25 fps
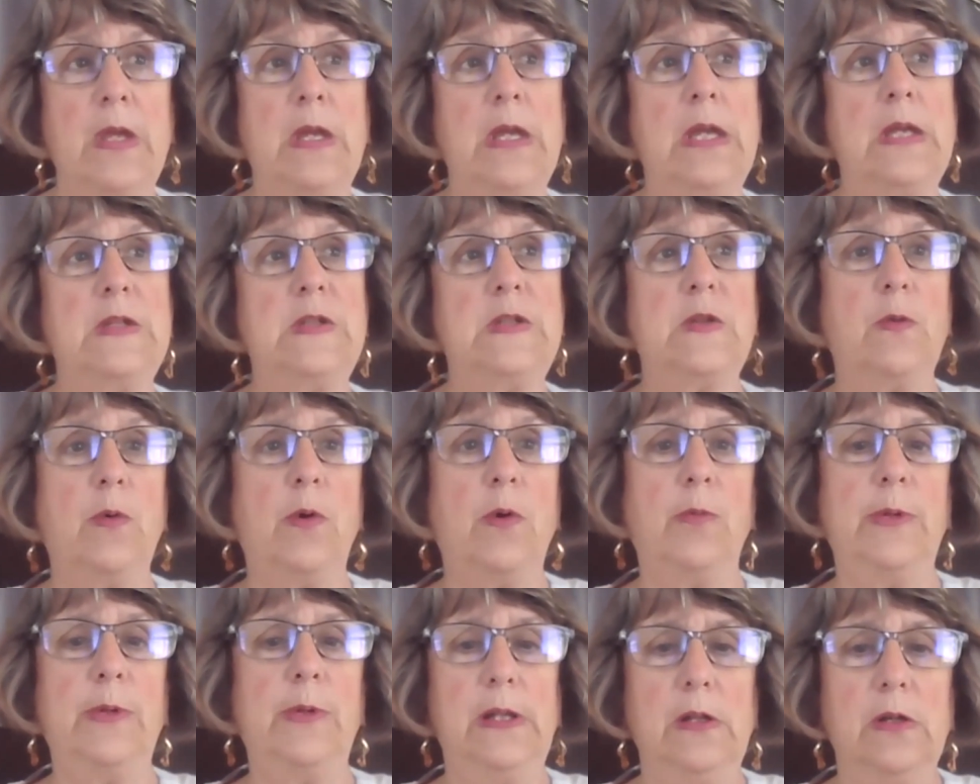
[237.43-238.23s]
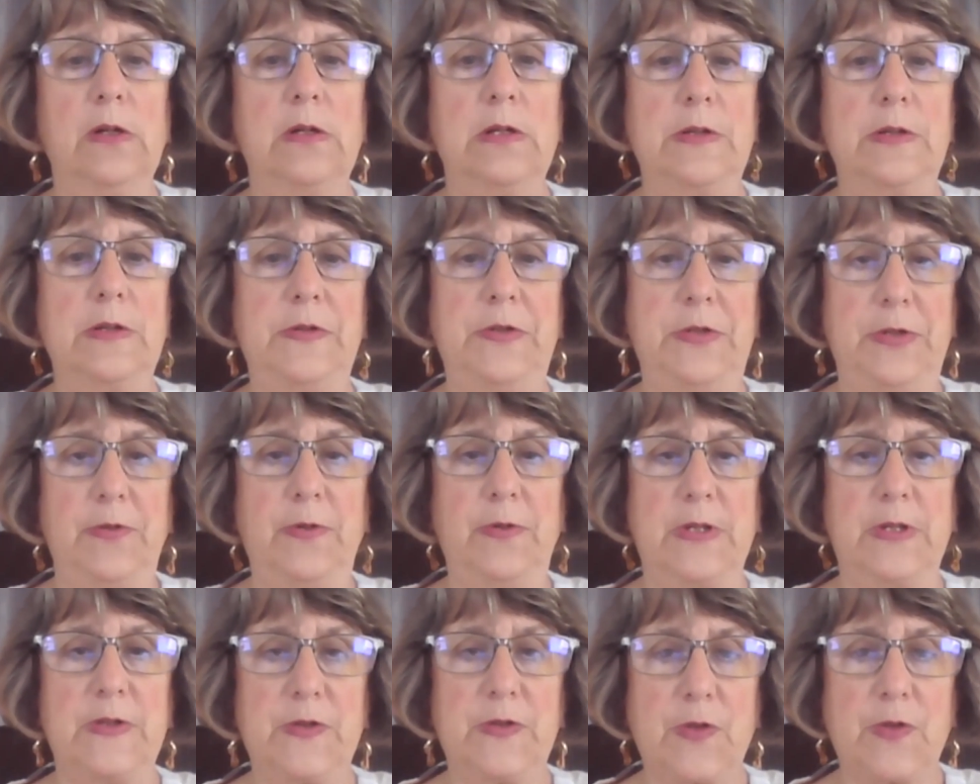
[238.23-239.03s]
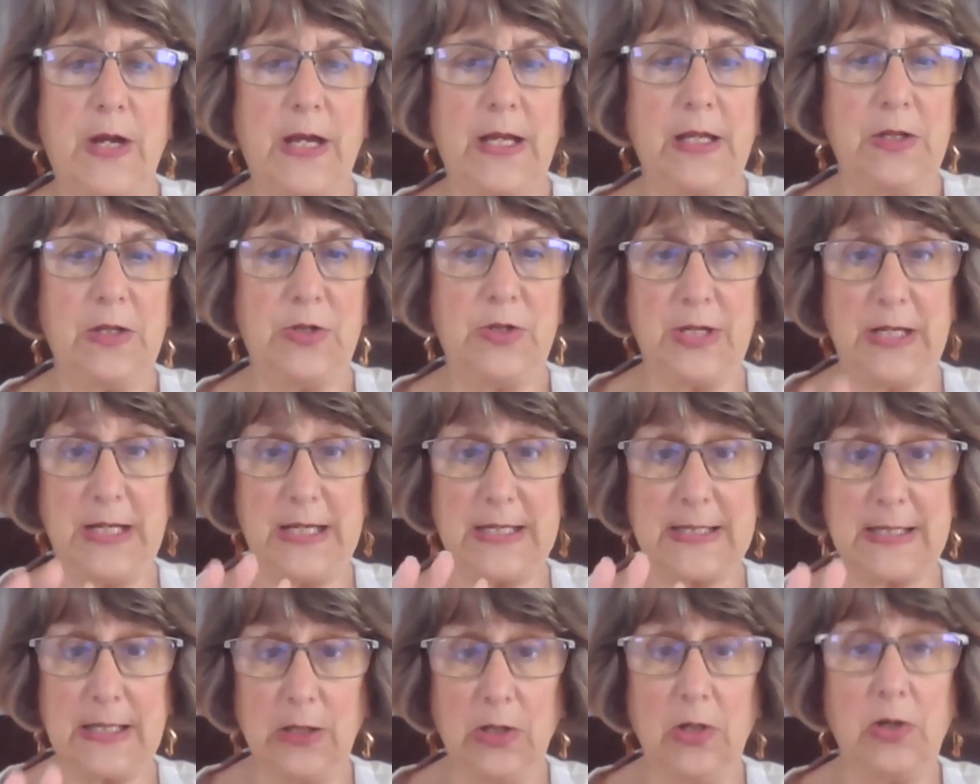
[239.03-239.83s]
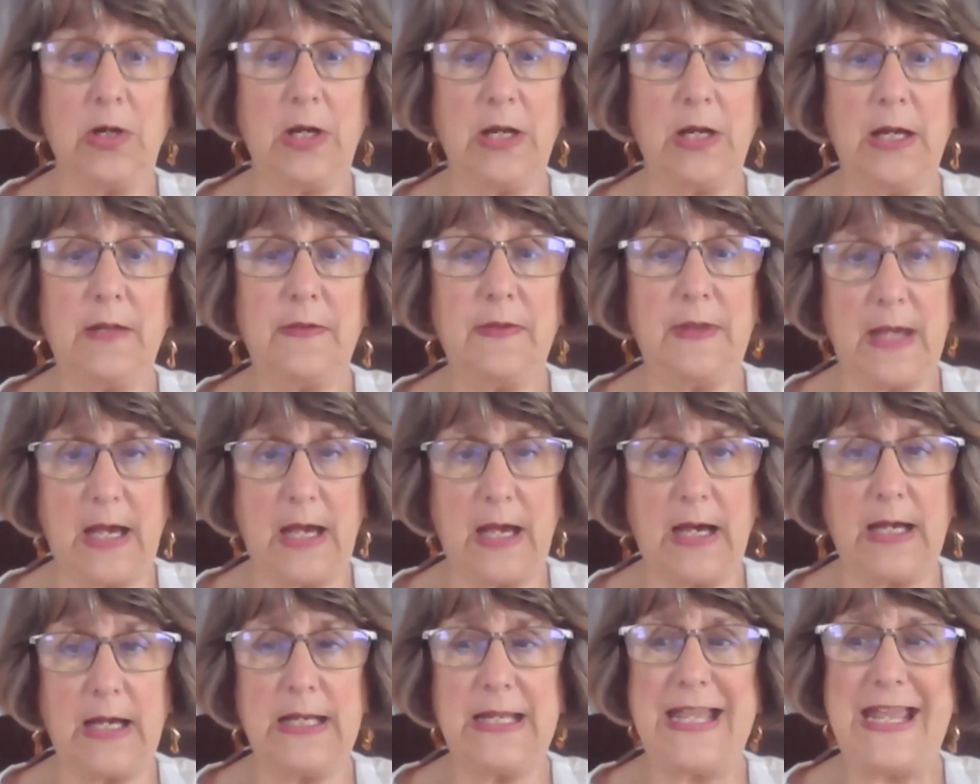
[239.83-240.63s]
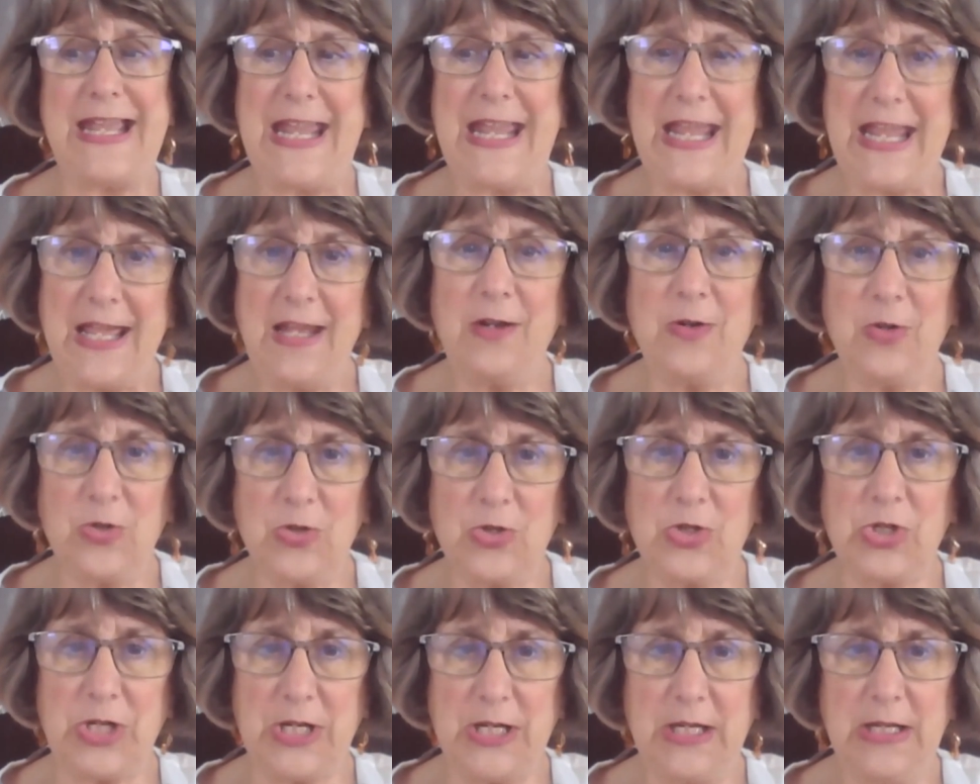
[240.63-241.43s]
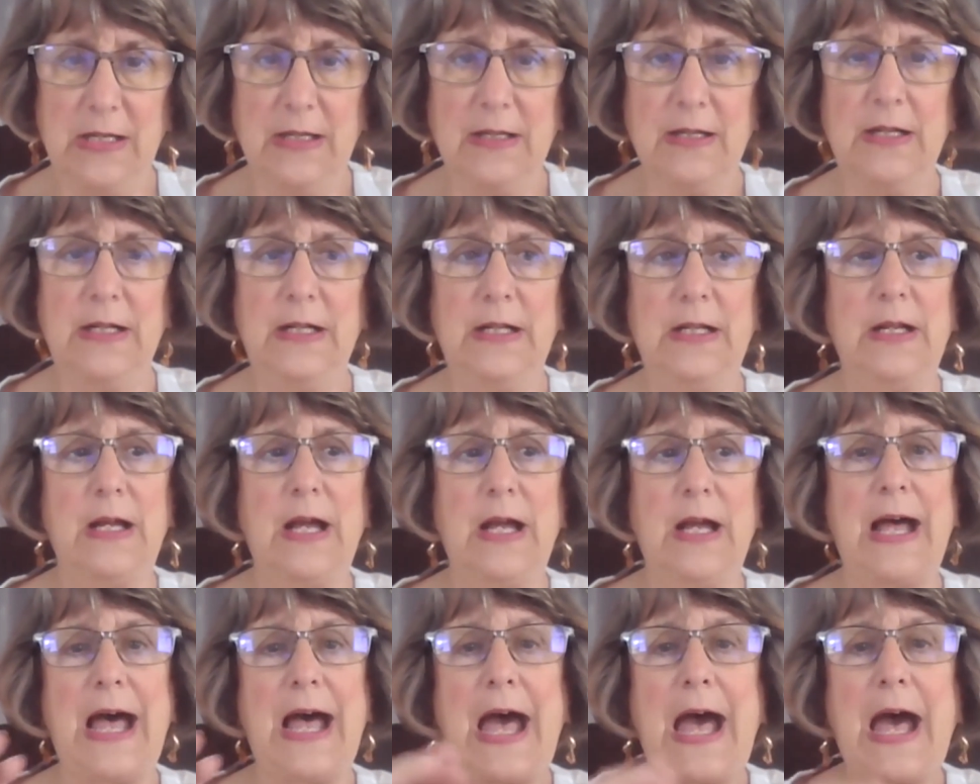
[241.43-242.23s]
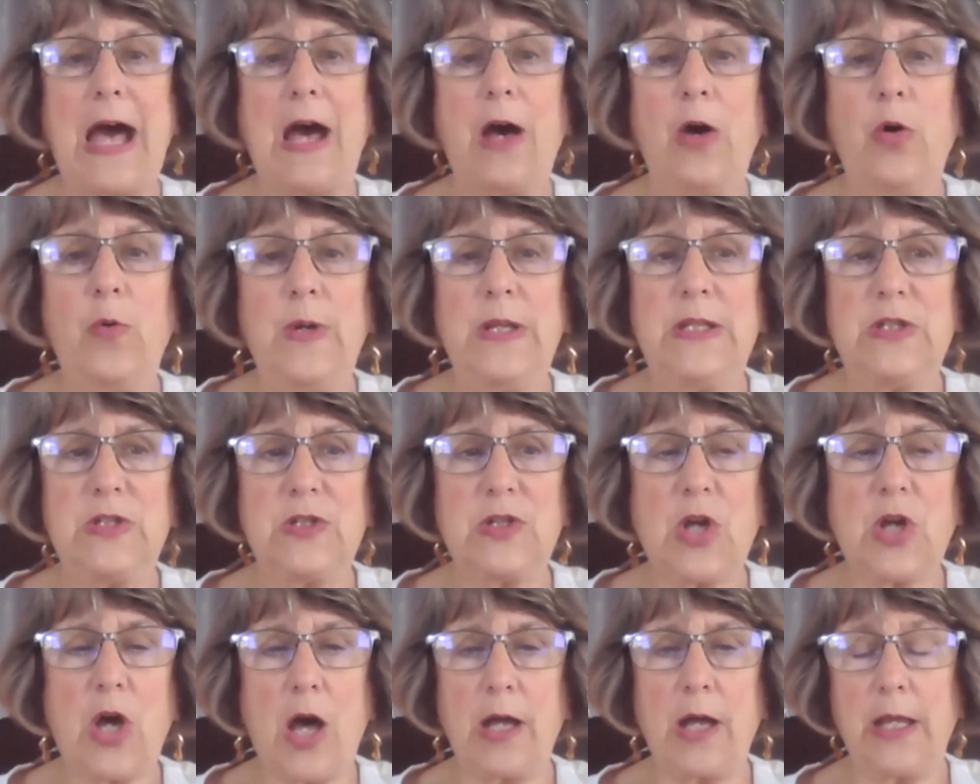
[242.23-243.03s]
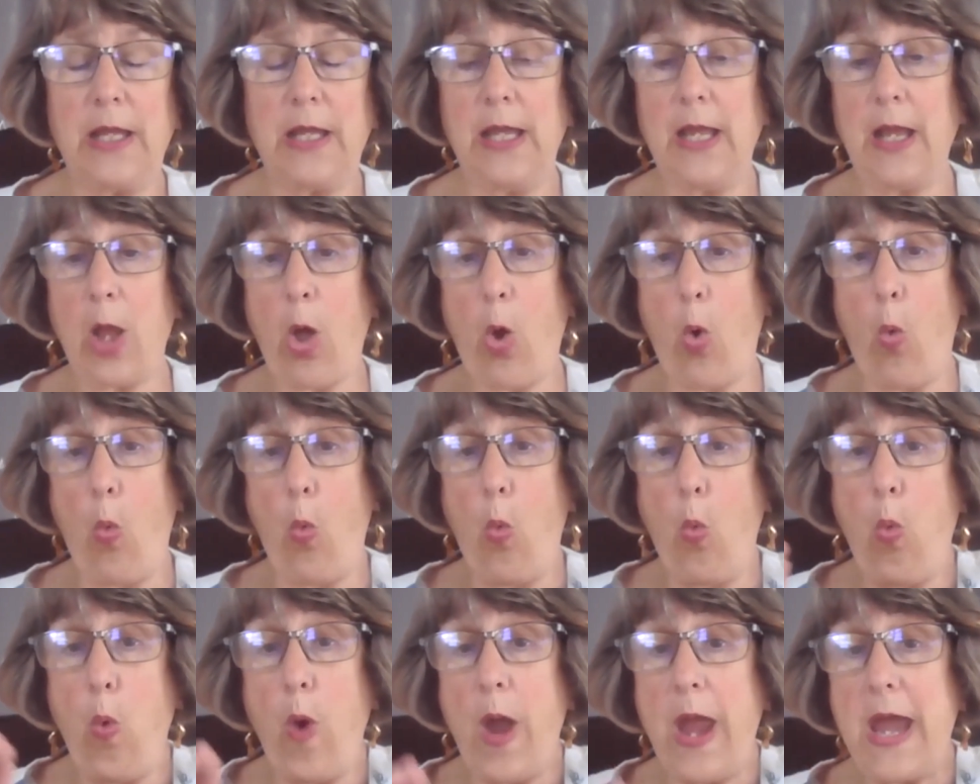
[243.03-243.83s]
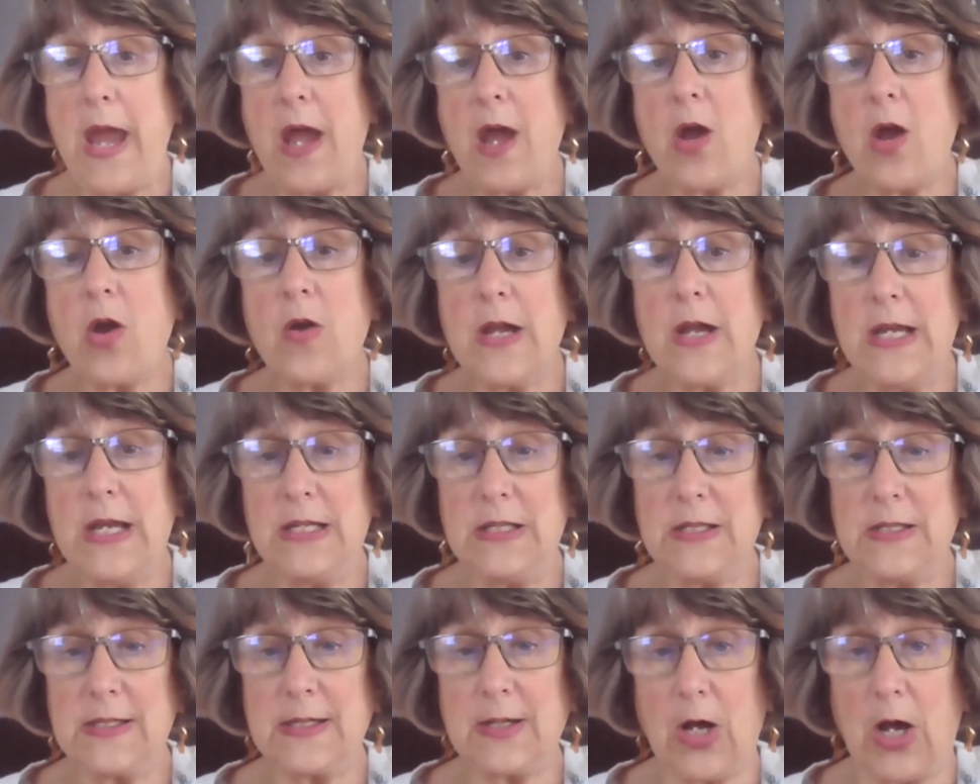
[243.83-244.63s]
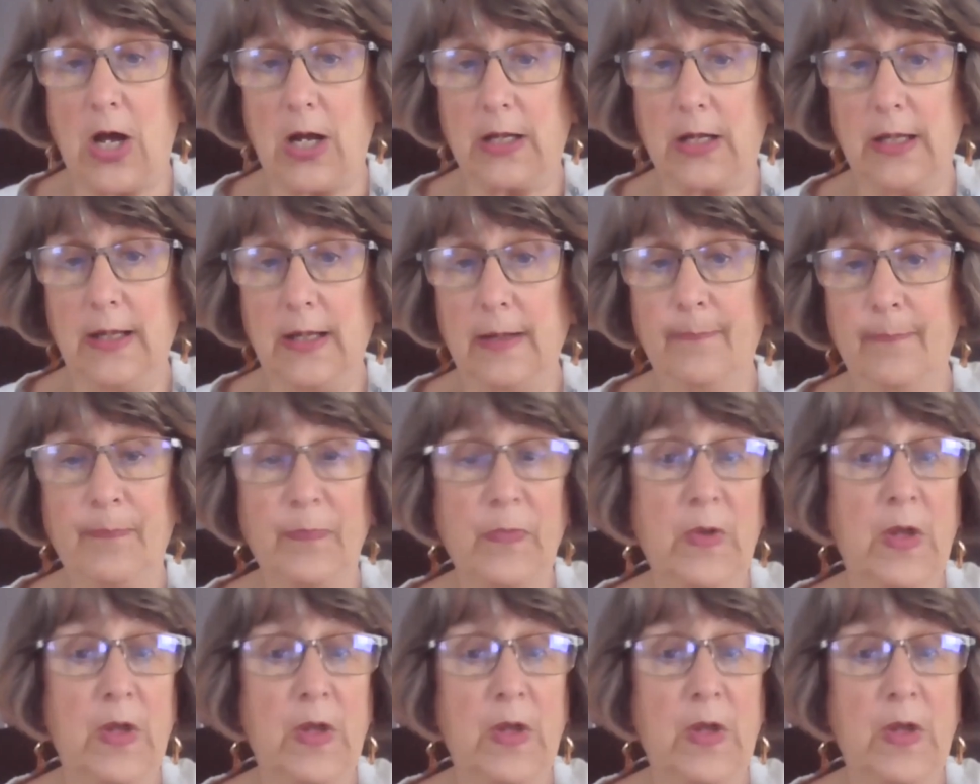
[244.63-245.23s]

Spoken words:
And so what we learn to do in astrology is look at that energy, how it's talking, where it's talking.